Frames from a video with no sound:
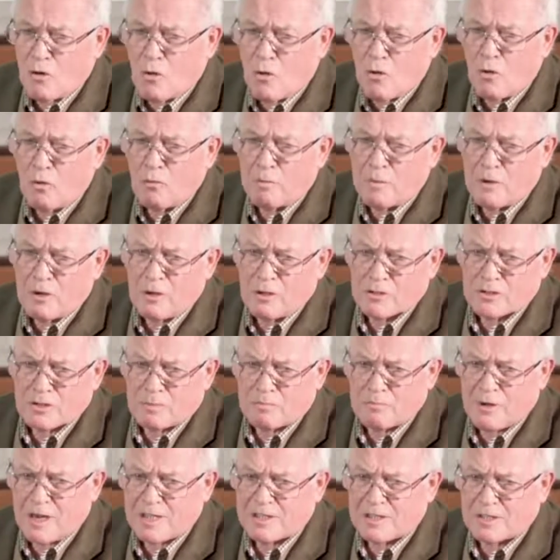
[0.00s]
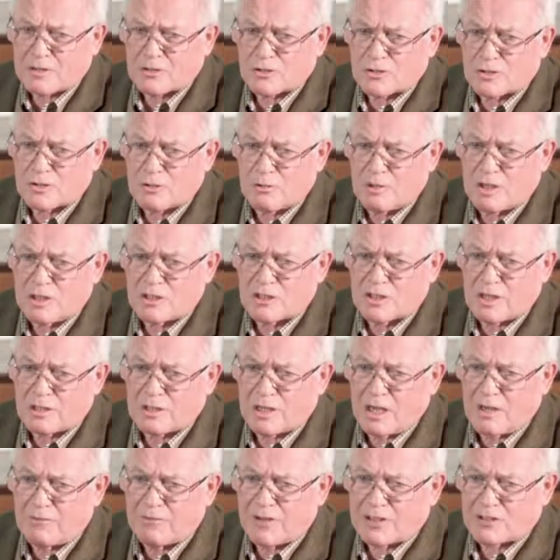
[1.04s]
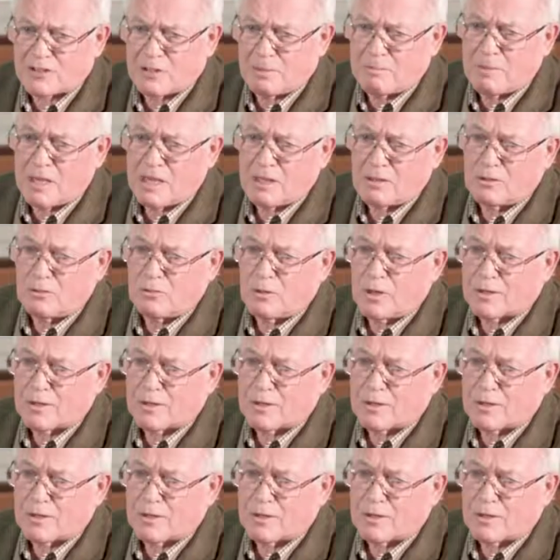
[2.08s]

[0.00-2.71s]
all birds are predators to each other, if that's a meal,